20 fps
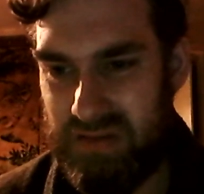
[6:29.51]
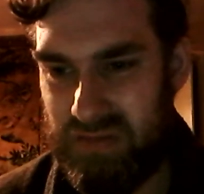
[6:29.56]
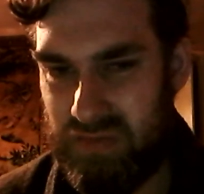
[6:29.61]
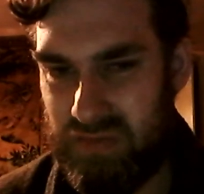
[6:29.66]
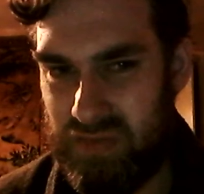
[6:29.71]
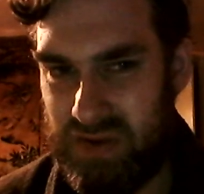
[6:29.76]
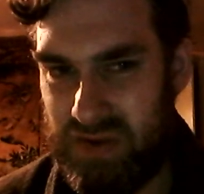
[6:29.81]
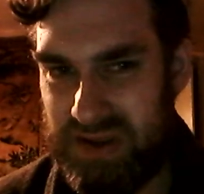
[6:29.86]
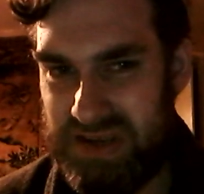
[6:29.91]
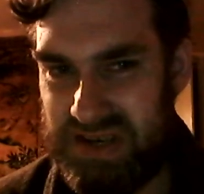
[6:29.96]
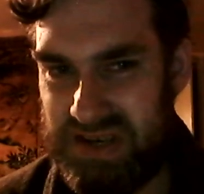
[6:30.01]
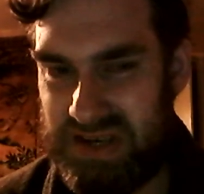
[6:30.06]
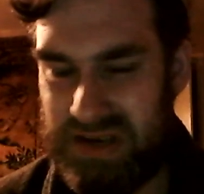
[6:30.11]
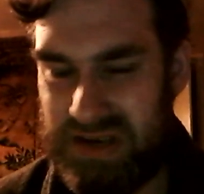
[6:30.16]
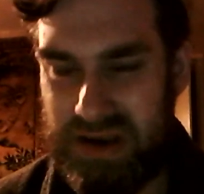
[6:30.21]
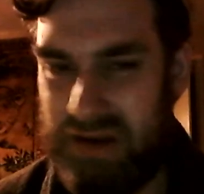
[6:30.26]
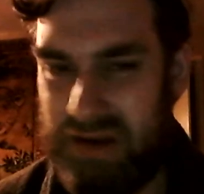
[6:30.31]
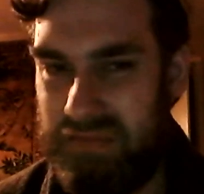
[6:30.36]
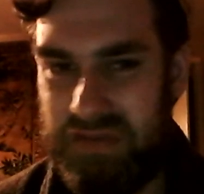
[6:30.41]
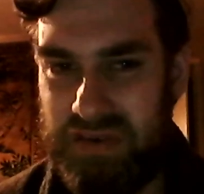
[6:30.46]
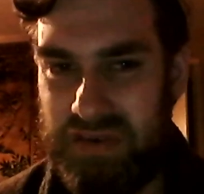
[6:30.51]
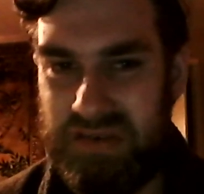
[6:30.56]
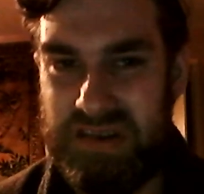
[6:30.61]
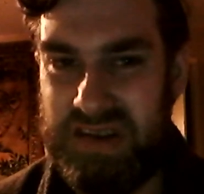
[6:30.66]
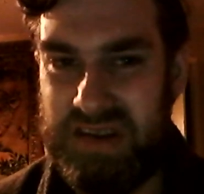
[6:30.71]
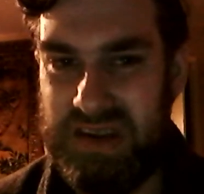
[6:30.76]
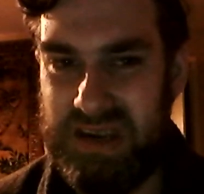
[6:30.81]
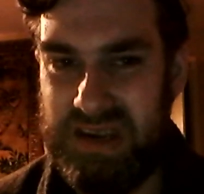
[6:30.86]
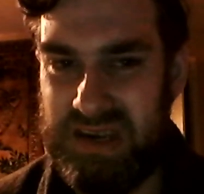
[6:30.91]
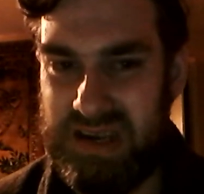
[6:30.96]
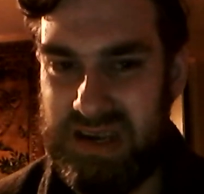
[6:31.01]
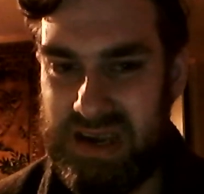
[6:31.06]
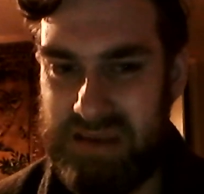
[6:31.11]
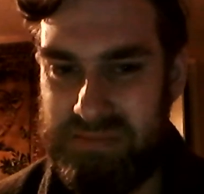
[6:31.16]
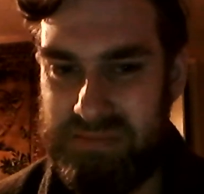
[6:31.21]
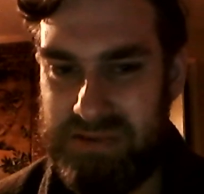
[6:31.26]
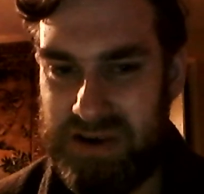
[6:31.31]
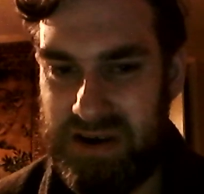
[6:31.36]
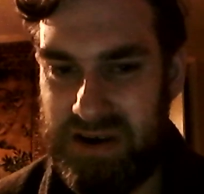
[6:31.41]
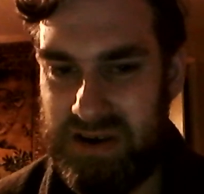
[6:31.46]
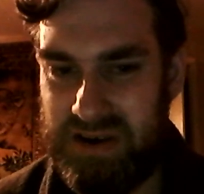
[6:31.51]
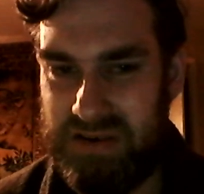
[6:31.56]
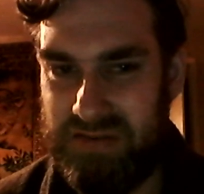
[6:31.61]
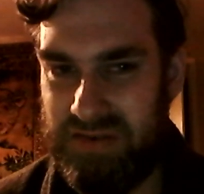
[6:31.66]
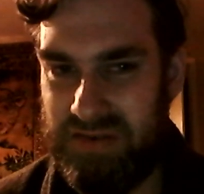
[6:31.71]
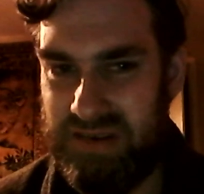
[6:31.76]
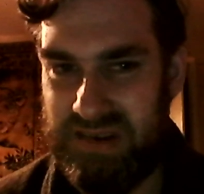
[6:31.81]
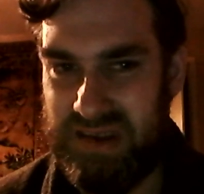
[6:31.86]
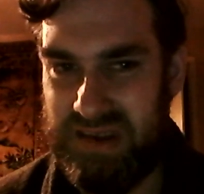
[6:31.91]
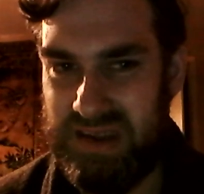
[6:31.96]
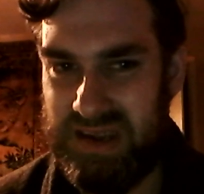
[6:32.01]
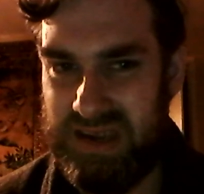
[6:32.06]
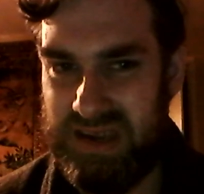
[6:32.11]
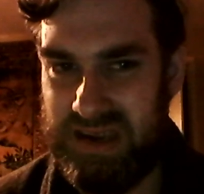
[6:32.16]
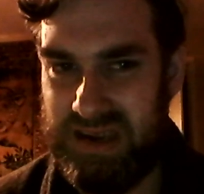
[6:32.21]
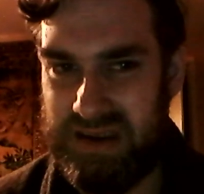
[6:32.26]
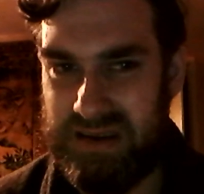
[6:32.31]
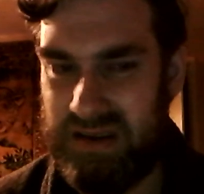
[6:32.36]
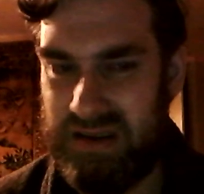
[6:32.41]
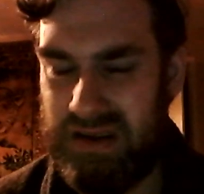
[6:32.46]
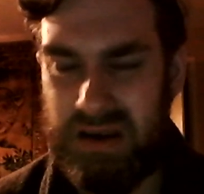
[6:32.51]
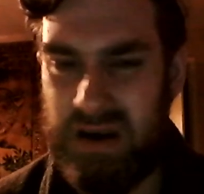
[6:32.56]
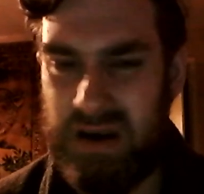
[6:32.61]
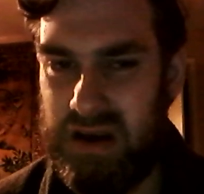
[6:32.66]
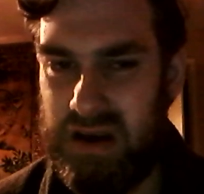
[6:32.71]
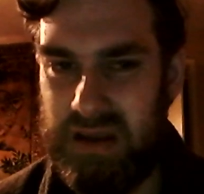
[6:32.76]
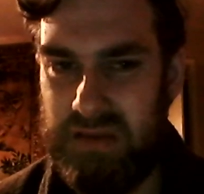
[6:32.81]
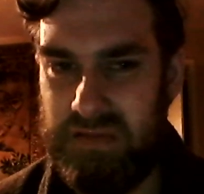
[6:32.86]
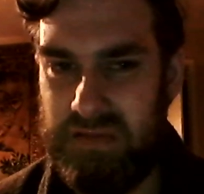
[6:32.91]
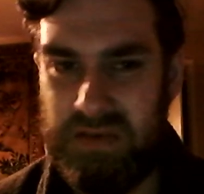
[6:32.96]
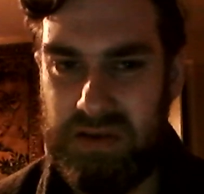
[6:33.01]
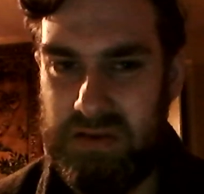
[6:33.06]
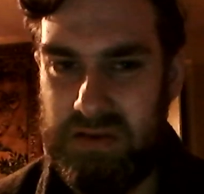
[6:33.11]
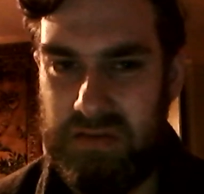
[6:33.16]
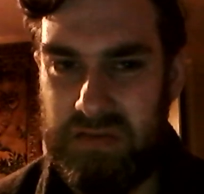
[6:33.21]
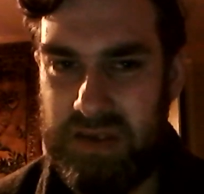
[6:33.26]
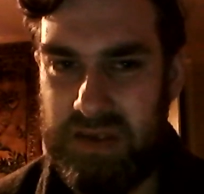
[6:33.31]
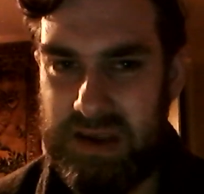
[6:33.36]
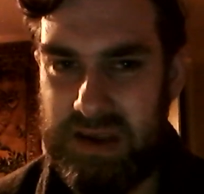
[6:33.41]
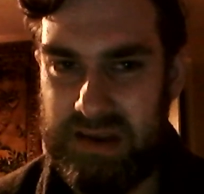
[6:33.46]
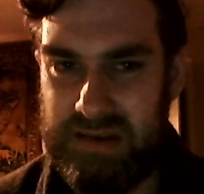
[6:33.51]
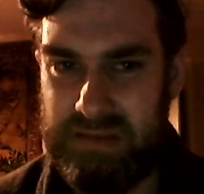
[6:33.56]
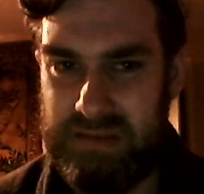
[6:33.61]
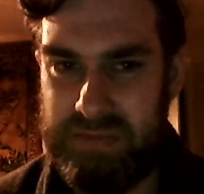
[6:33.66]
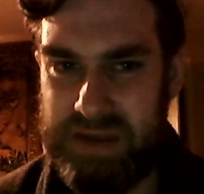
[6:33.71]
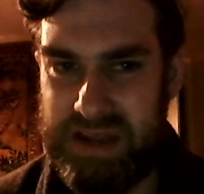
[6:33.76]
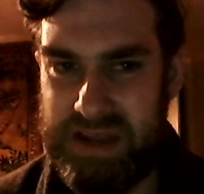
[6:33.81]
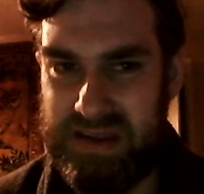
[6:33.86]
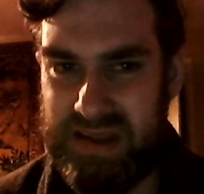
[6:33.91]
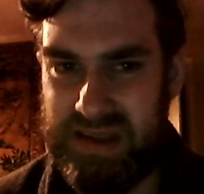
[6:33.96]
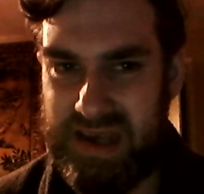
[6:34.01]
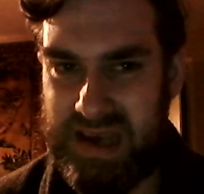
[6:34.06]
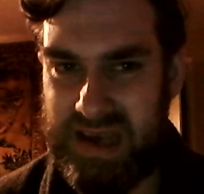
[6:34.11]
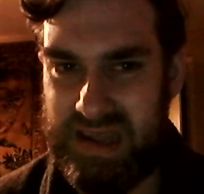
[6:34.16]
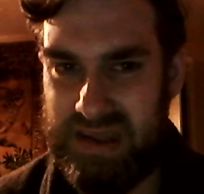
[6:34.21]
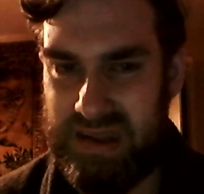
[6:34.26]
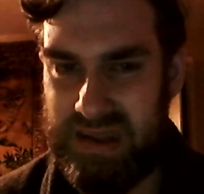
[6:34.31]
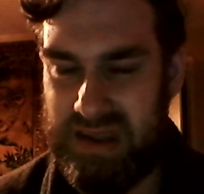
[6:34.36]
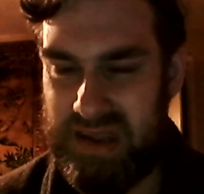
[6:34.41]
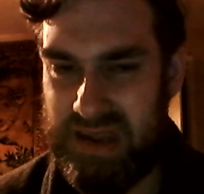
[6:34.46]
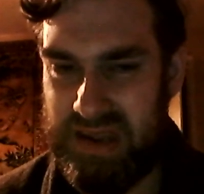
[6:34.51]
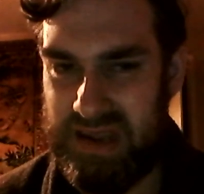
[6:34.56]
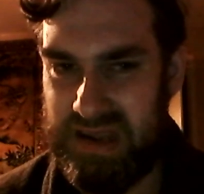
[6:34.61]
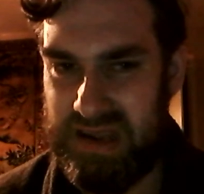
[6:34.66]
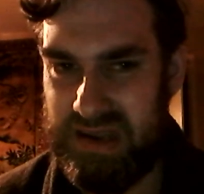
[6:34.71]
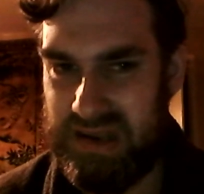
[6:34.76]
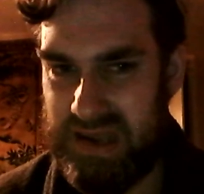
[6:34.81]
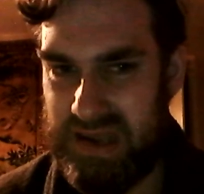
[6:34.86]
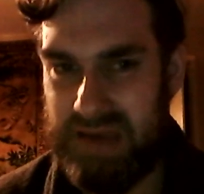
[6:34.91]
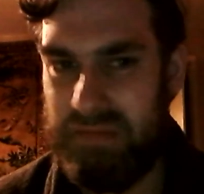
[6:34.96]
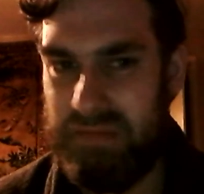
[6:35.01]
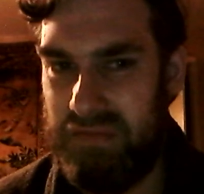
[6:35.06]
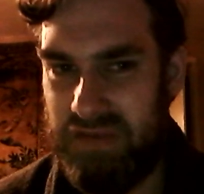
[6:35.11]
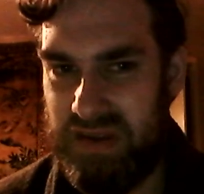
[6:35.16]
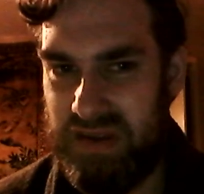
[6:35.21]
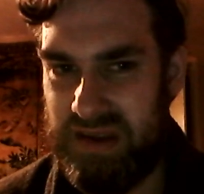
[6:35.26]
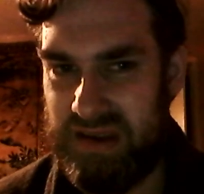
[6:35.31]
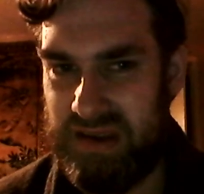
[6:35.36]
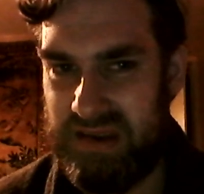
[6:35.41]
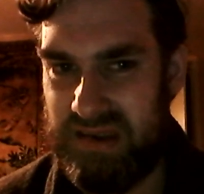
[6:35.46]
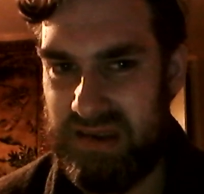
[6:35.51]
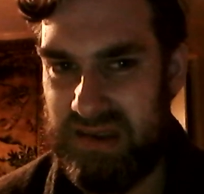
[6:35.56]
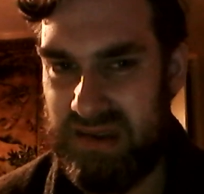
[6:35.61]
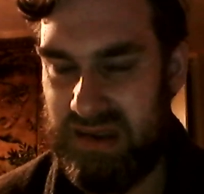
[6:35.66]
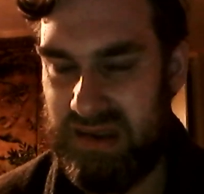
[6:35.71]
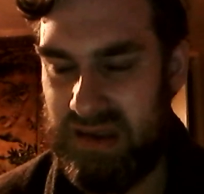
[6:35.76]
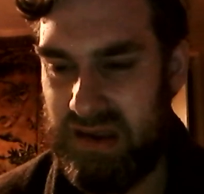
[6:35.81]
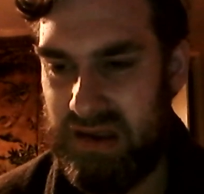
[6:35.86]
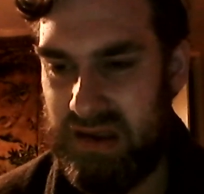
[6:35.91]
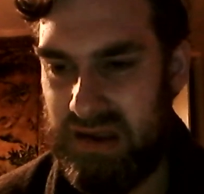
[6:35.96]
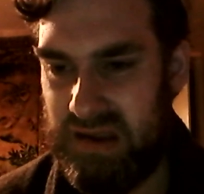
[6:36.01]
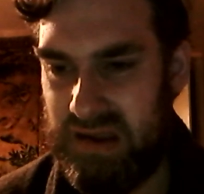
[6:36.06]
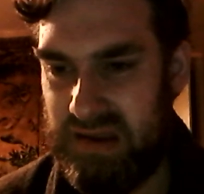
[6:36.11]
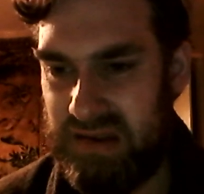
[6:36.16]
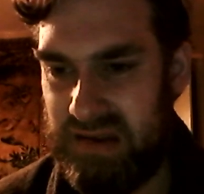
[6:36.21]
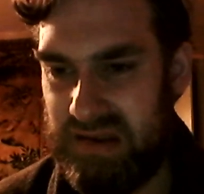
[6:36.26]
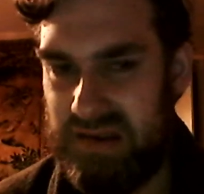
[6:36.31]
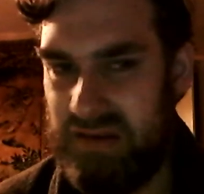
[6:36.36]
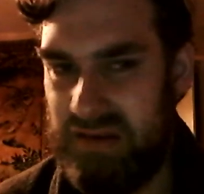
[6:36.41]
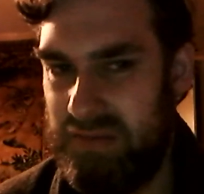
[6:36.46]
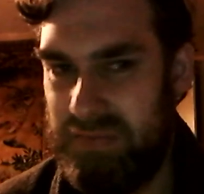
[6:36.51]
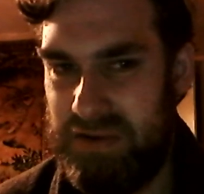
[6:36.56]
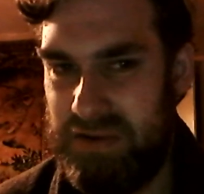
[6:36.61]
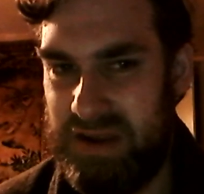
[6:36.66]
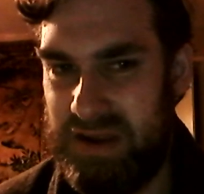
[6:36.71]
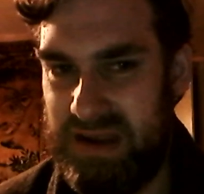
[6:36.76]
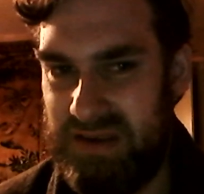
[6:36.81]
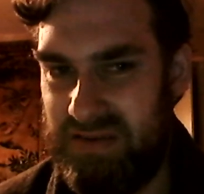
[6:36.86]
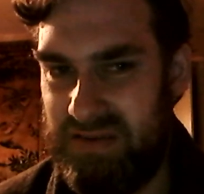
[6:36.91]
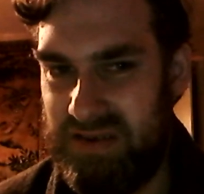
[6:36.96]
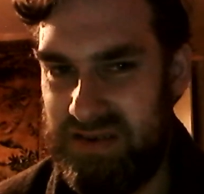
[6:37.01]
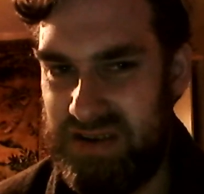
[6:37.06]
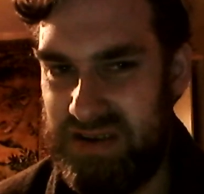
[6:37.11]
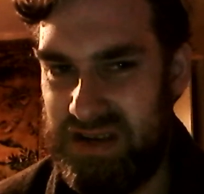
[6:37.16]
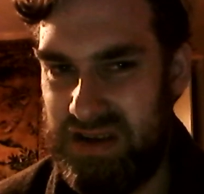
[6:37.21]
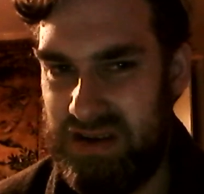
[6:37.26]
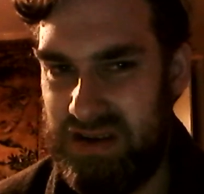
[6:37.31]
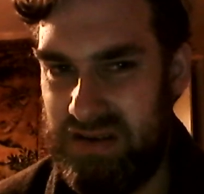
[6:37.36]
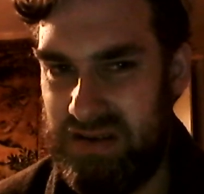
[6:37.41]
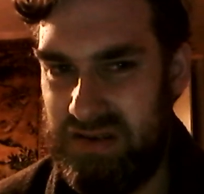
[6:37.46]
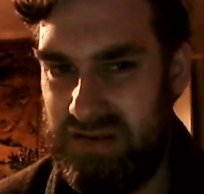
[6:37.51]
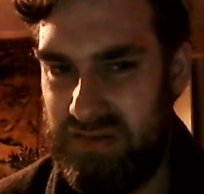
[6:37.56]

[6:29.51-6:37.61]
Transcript: which I've not seen yet, but I always hear kind of good things about that, the Netflix superhero show.